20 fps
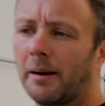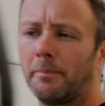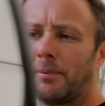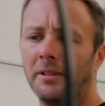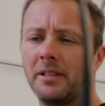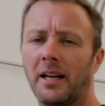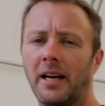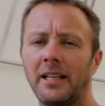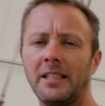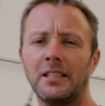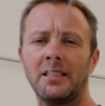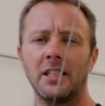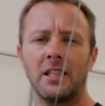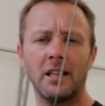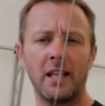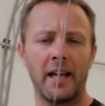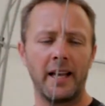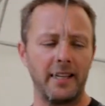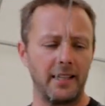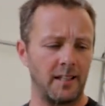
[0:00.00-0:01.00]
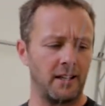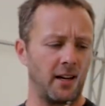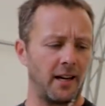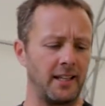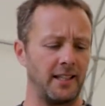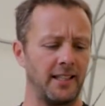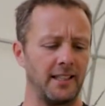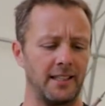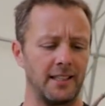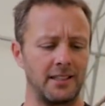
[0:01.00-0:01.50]
up a nice light, I
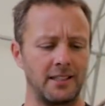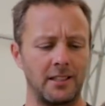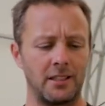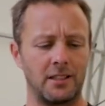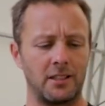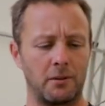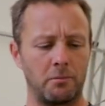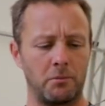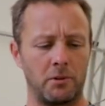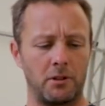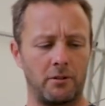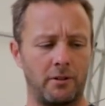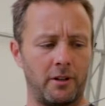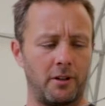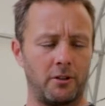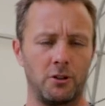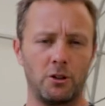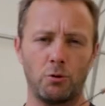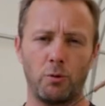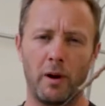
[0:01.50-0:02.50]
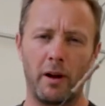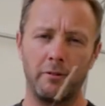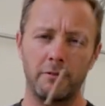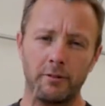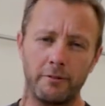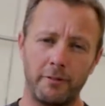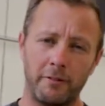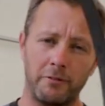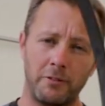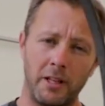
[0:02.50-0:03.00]
think this is somewhere around 12
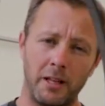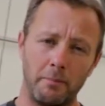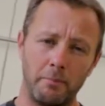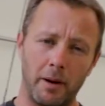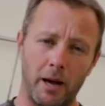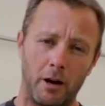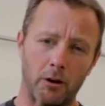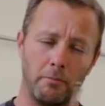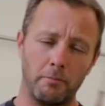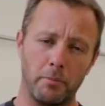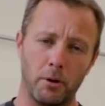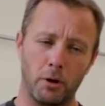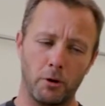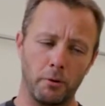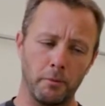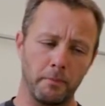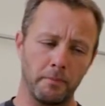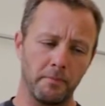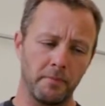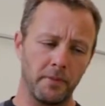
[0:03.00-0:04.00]
to 15-pound bow,